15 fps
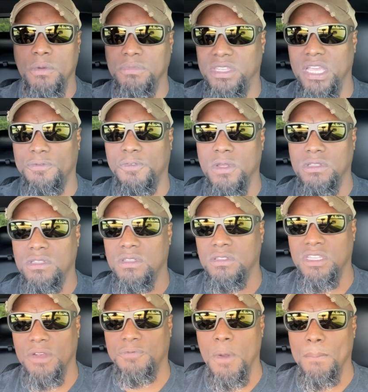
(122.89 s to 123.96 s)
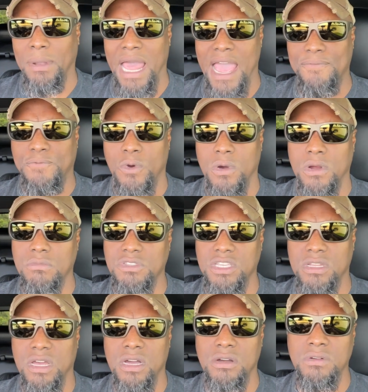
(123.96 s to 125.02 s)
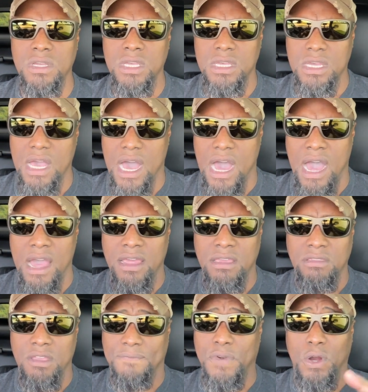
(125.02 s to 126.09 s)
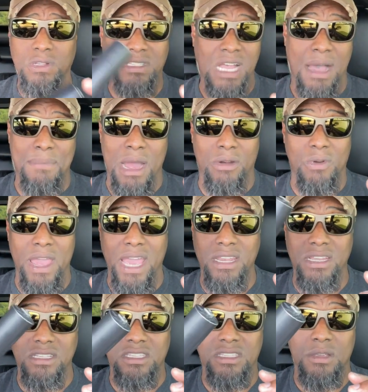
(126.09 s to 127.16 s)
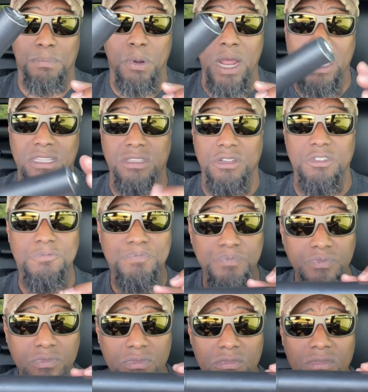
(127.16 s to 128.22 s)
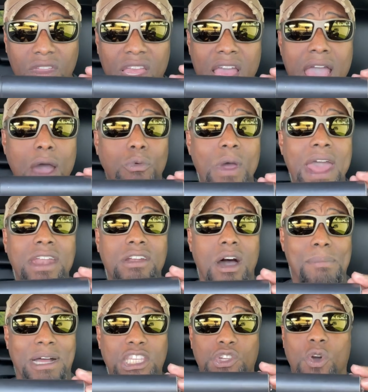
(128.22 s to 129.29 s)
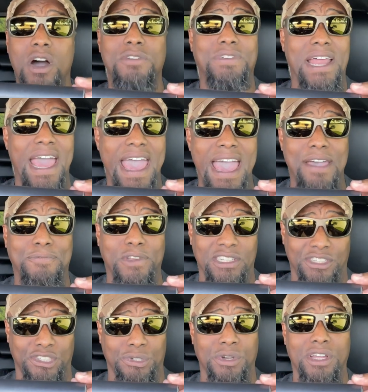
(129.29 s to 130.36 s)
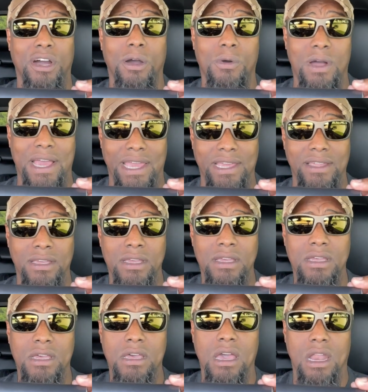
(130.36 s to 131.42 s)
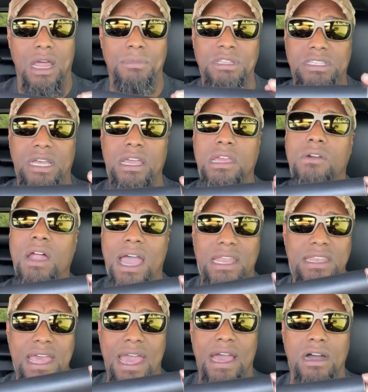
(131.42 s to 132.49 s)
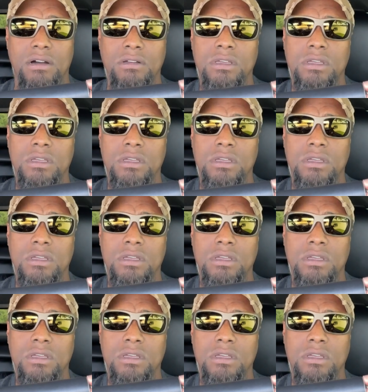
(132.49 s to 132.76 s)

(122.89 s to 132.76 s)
different platforms, you know? The first time I ran this suppressor, I ran it on my 12 and a half inch 308. And I'm gonna tell you right now,